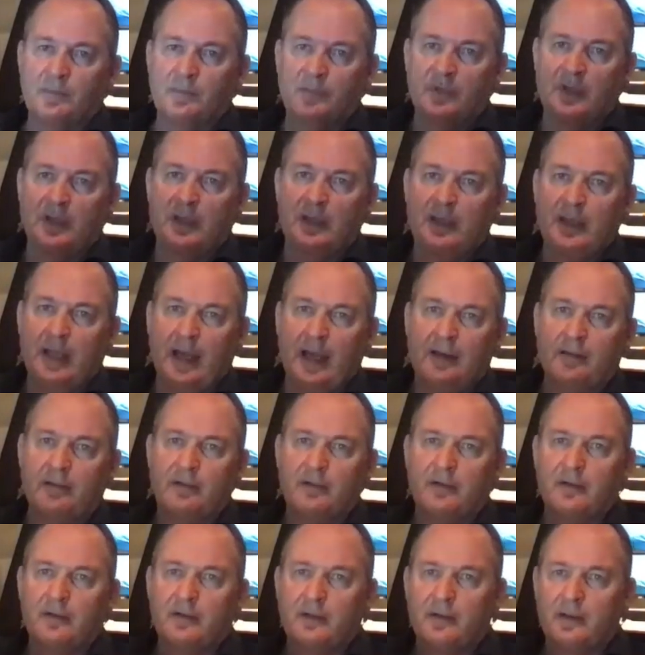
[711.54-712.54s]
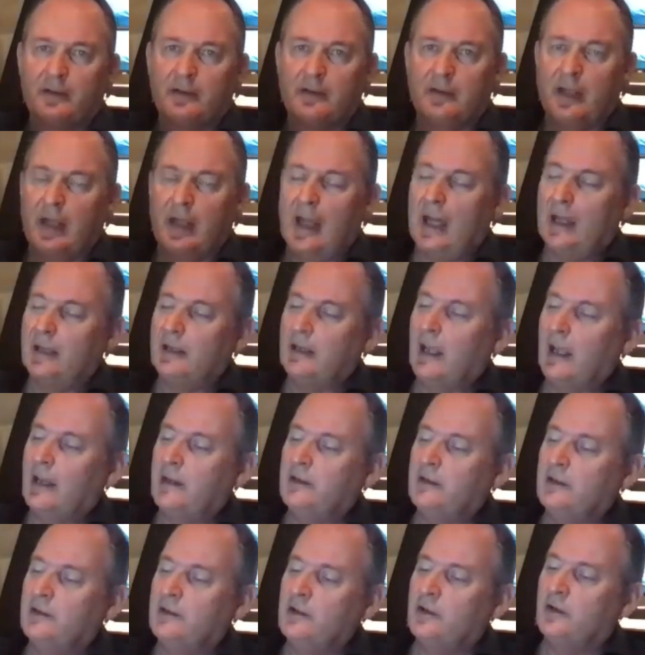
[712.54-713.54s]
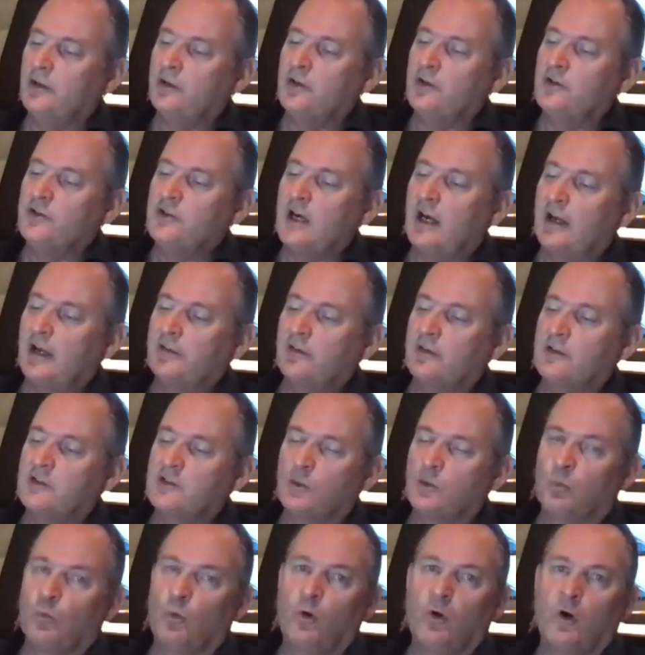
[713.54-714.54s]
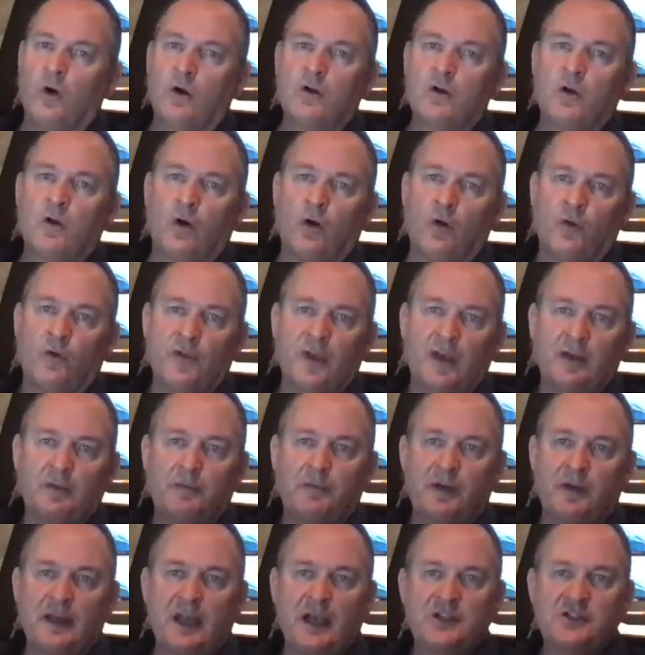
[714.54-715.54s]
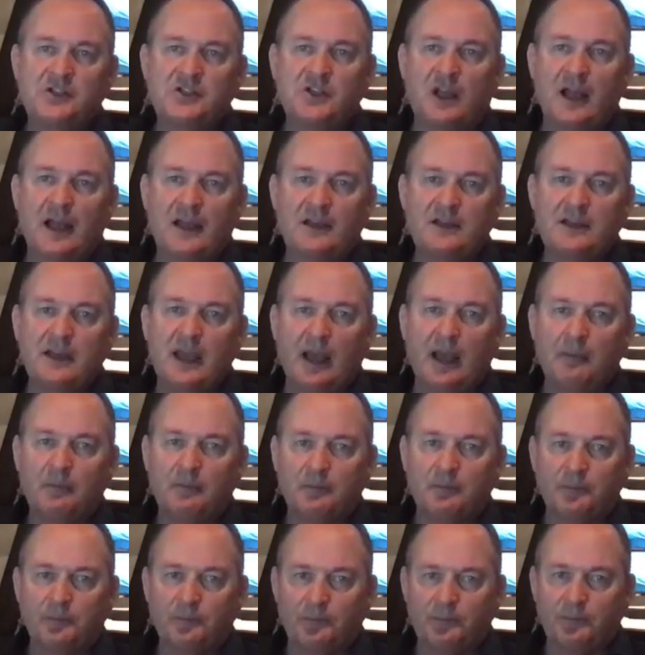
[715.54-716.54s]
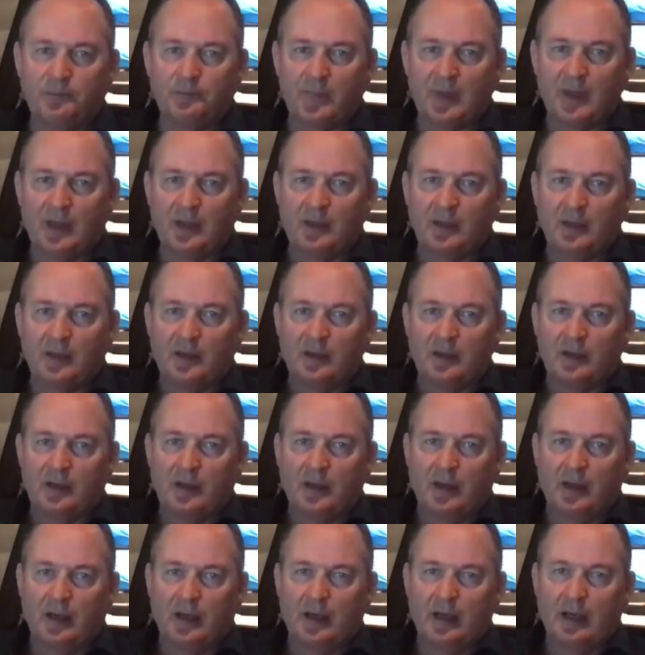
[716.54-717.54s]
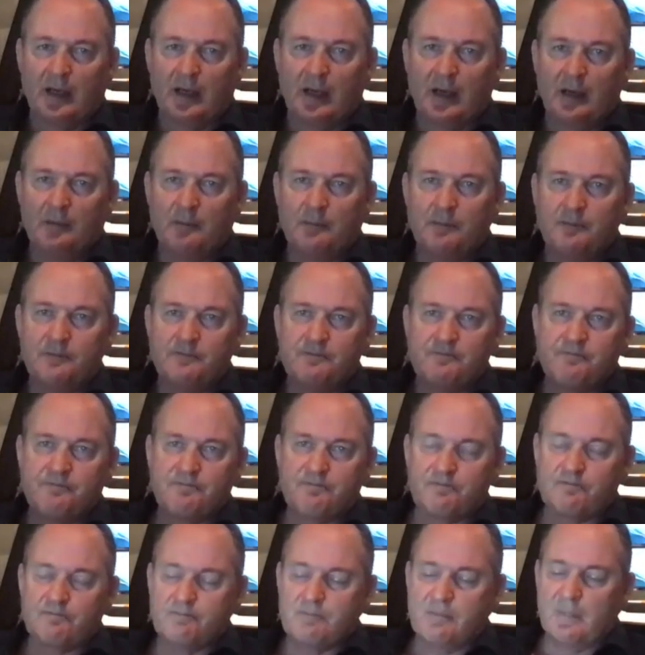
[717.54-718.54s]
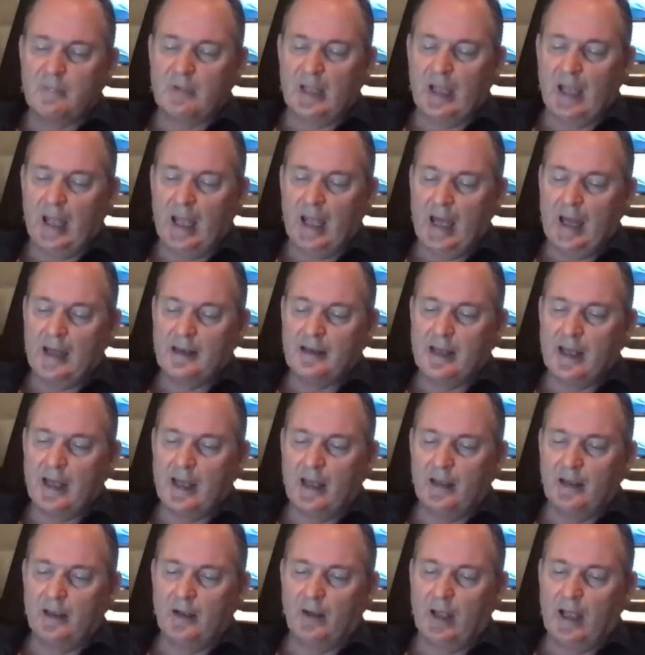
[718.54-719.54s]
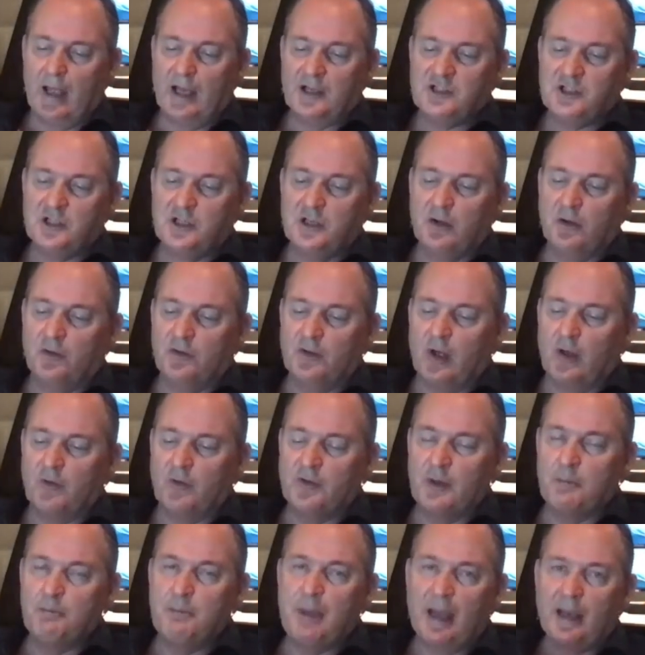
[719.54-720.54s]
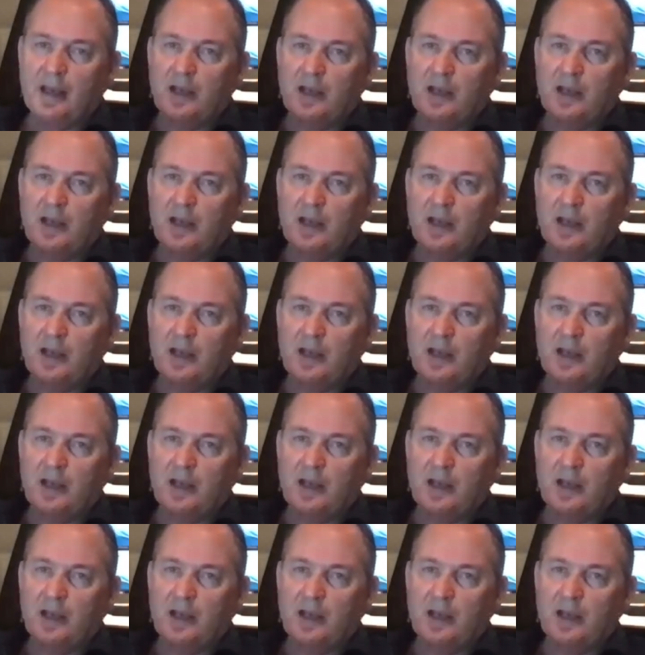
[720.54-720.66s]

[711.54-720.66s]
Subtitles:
Yeah. And the undertitle is The War on Gold and the Financial Endgame. And actually on the back